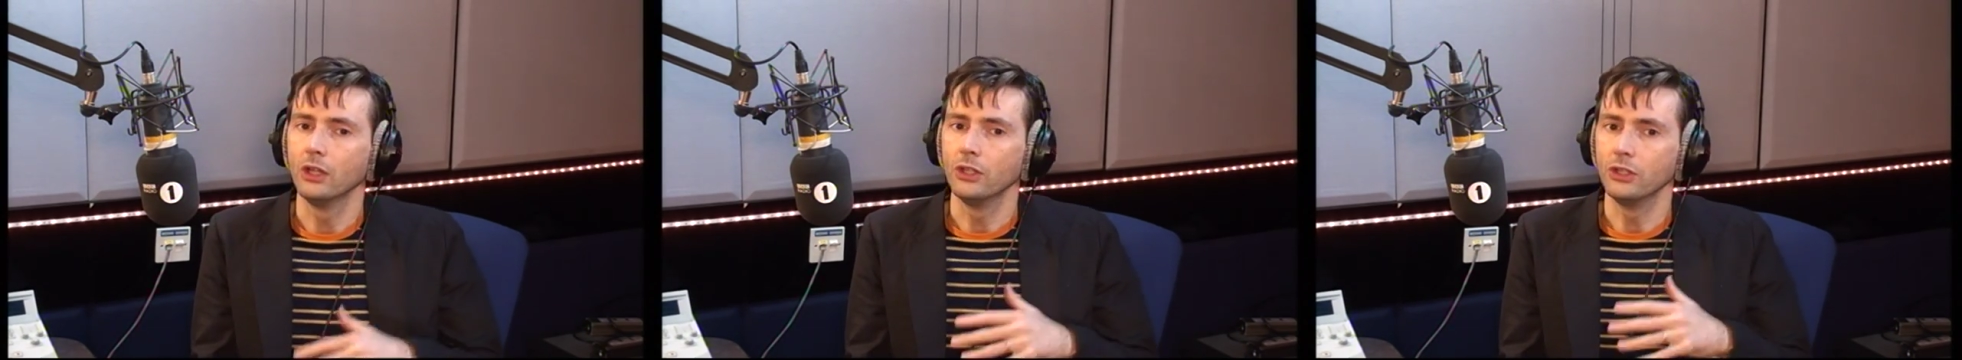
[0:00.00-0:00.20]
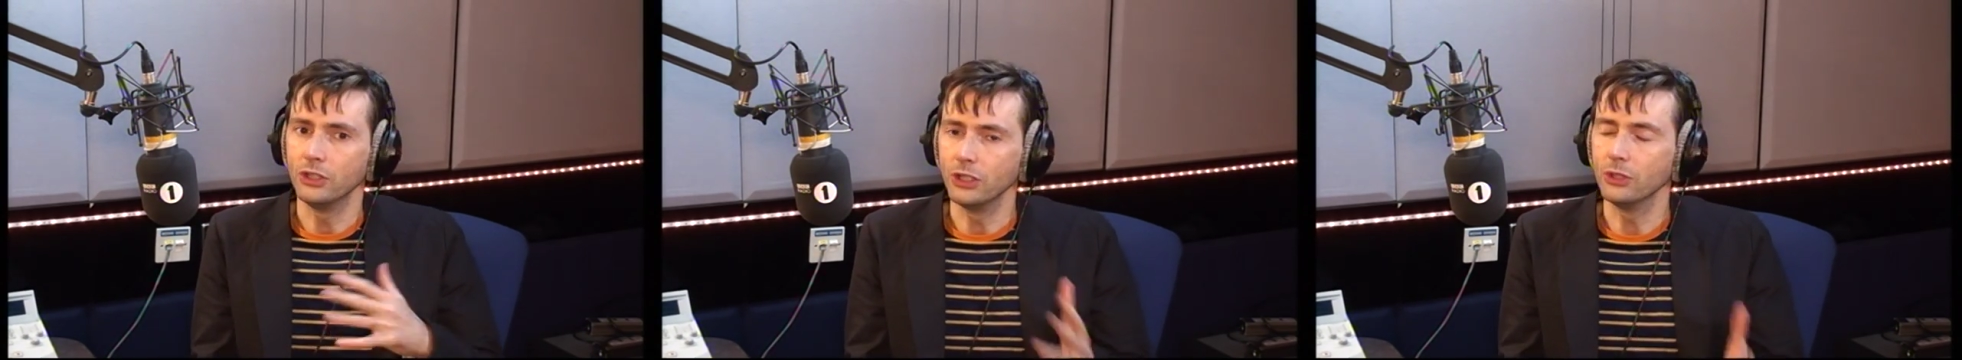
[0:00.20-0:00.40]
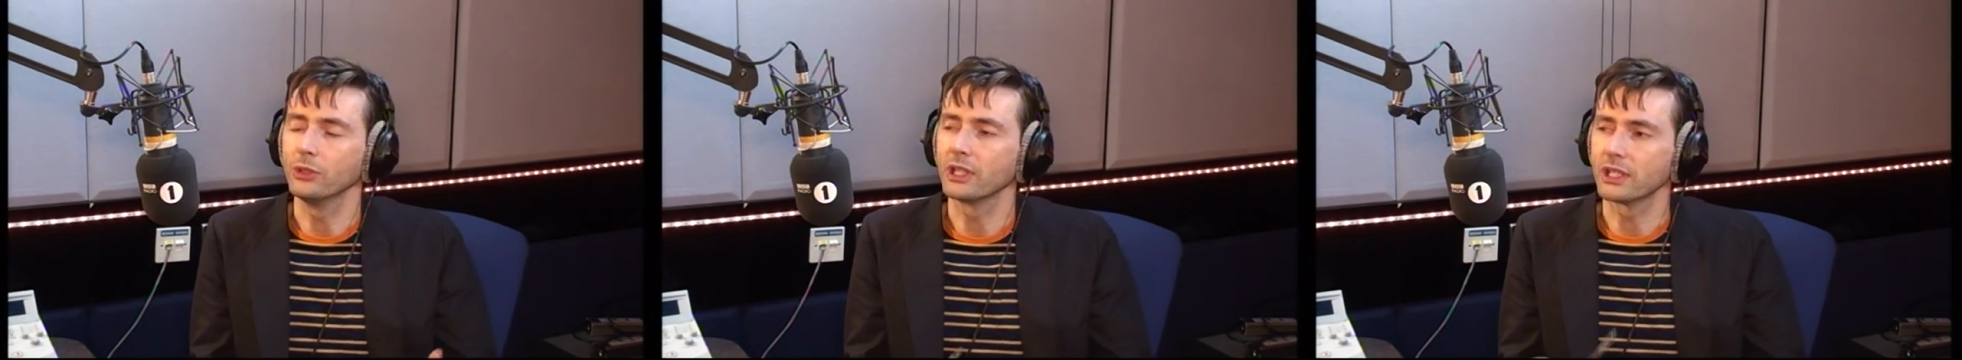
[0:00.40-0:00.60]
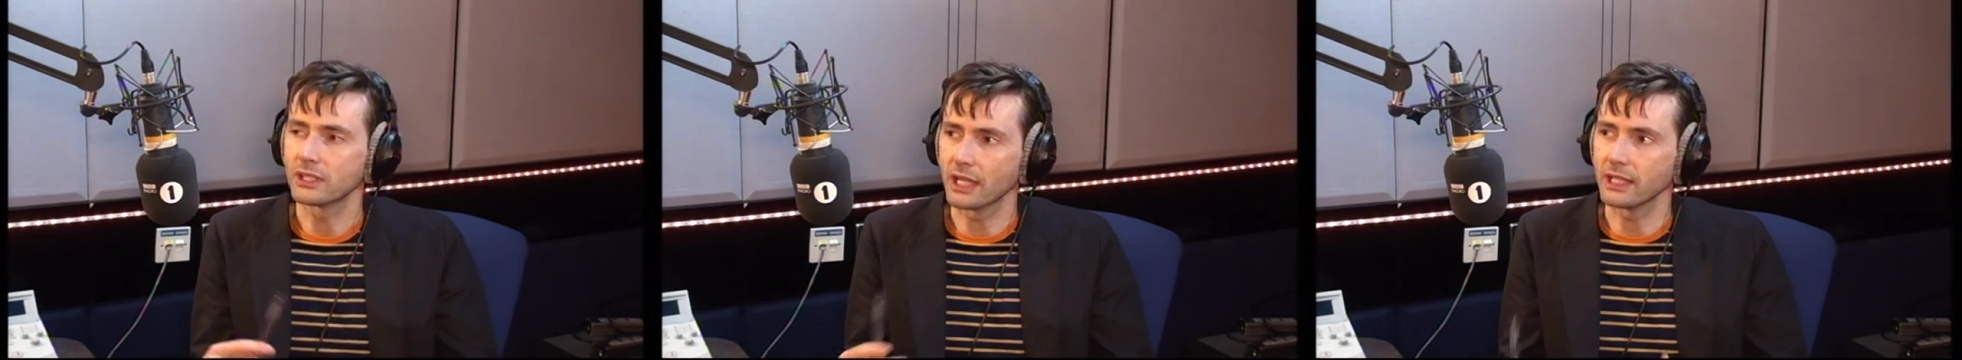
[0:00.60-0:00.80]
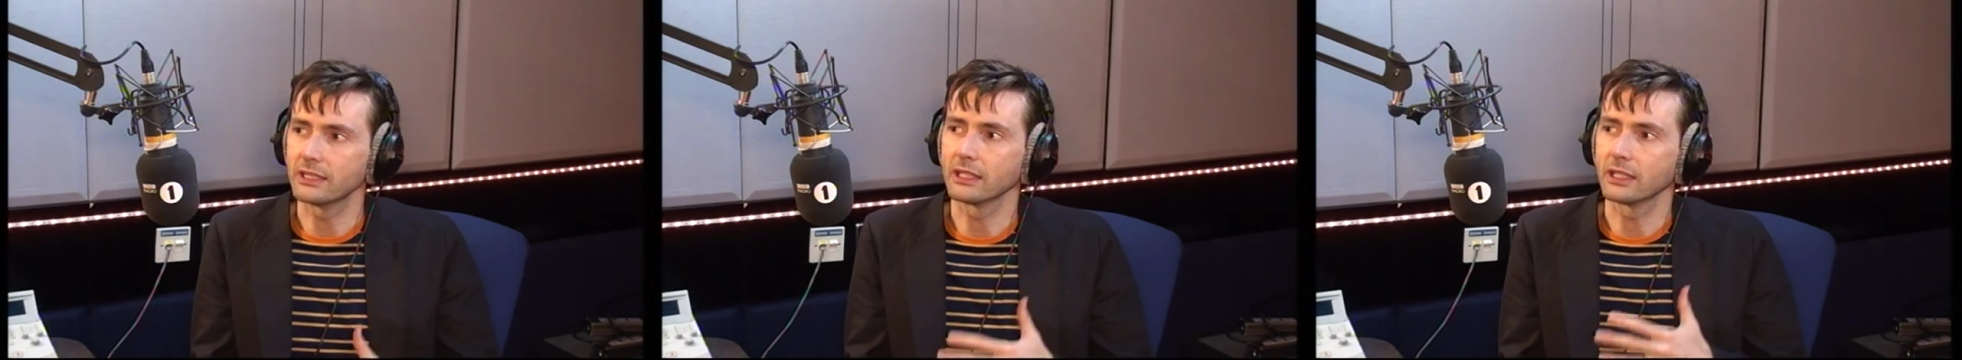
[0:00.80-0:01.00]
new and
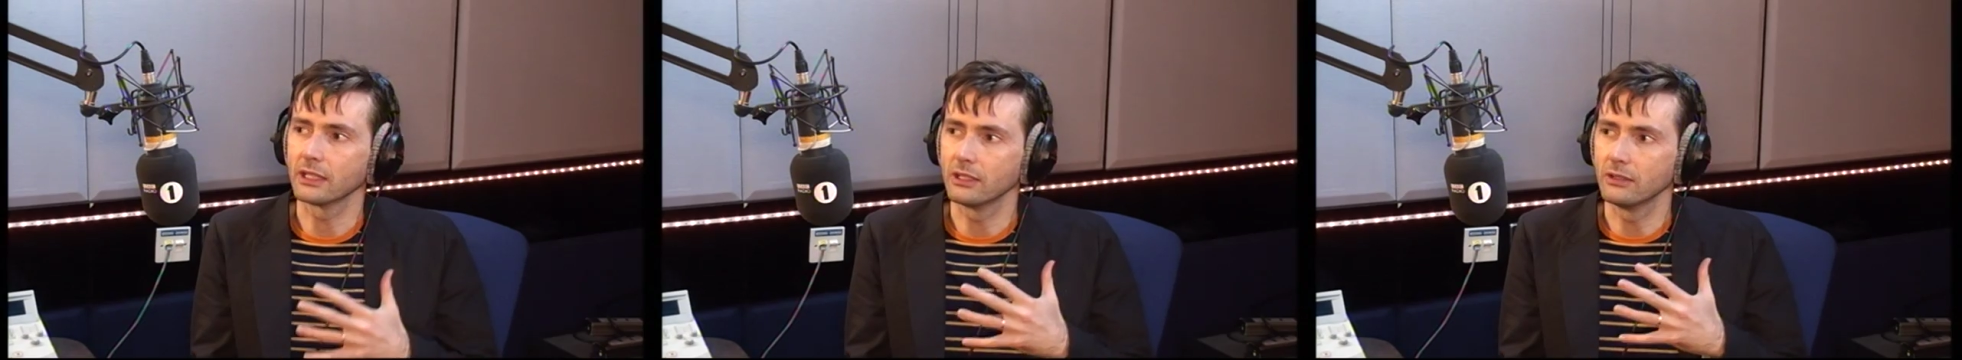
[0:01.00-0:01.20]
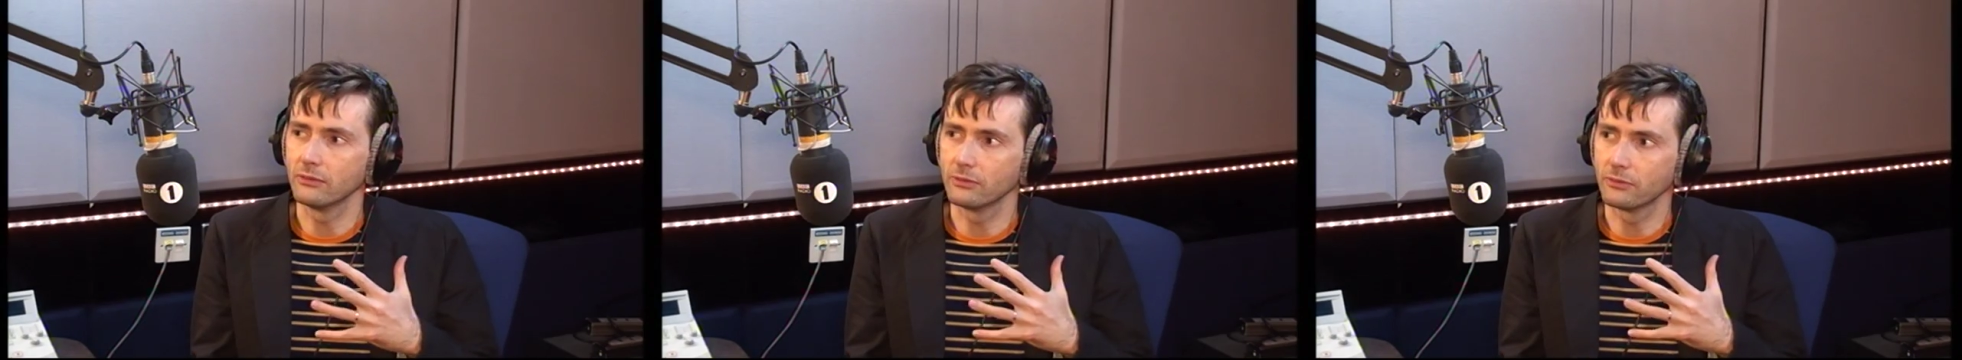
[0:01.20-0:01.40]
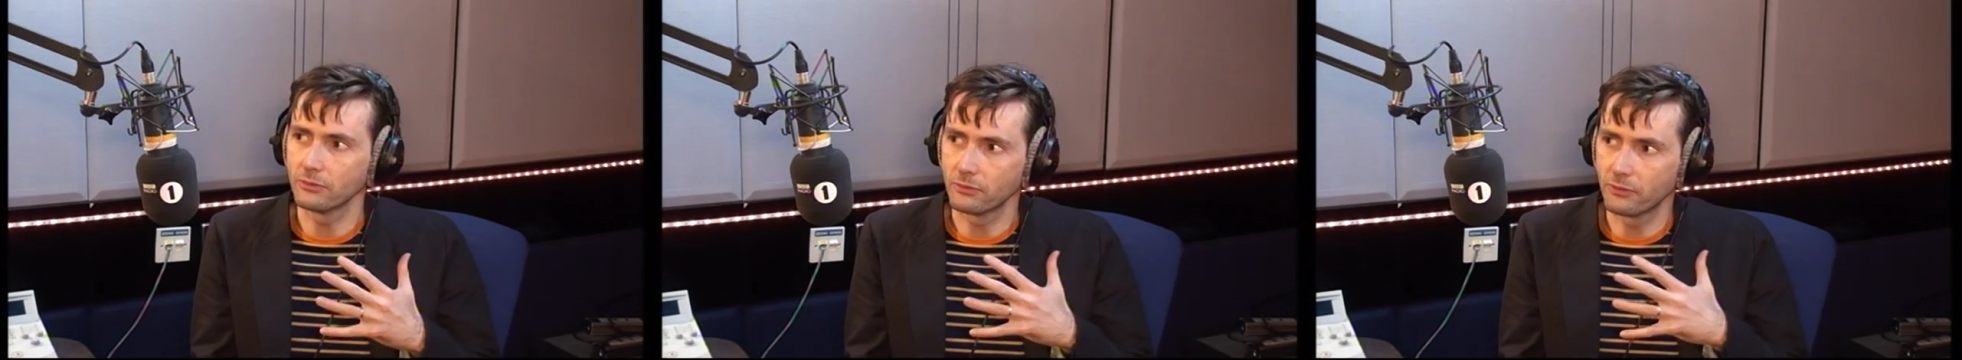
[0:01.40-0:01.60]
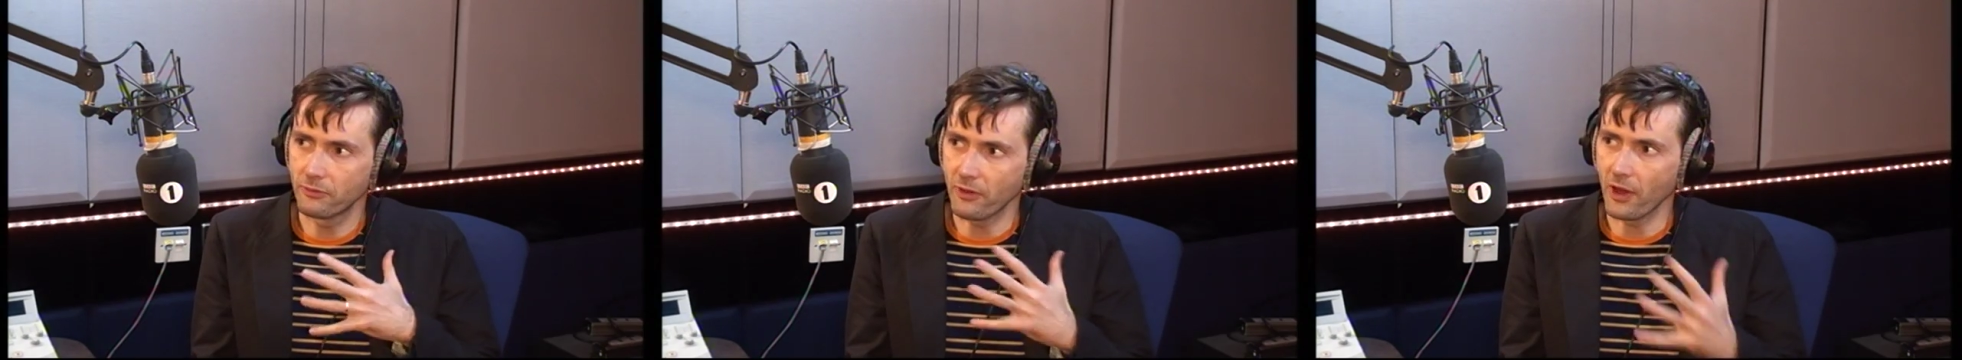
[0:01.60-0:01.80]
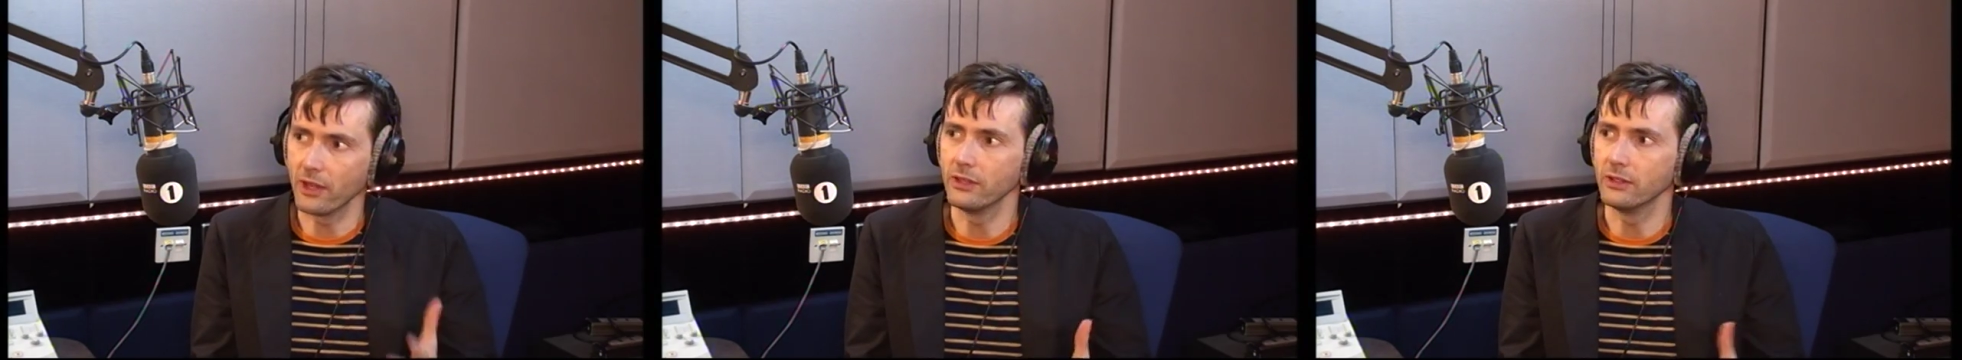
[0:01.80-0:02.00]
exciting and
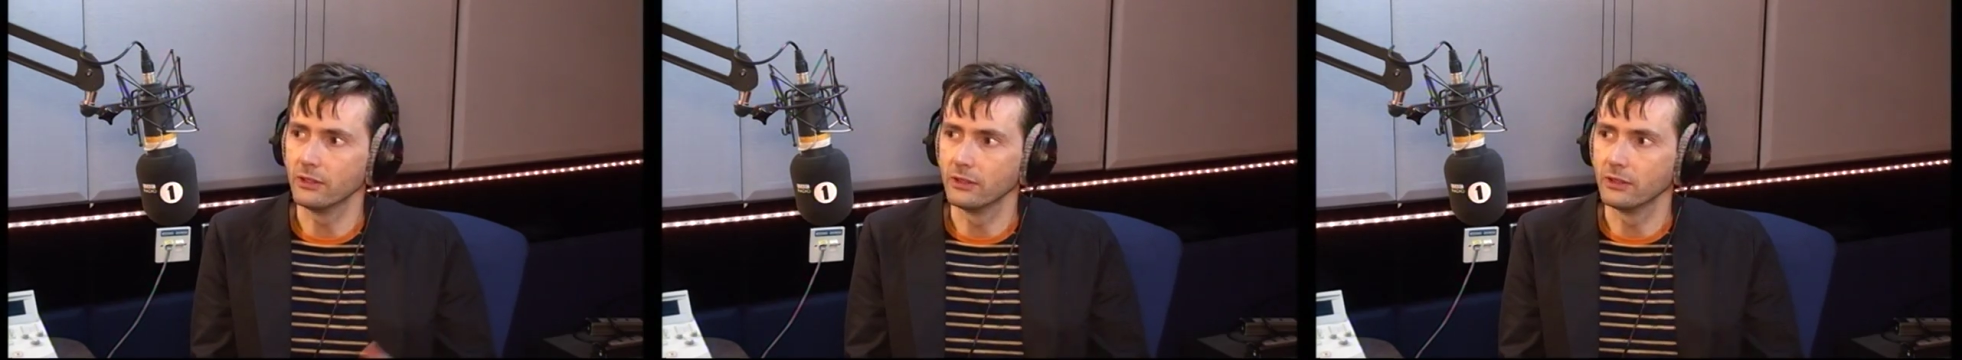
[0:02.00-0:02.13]
fun.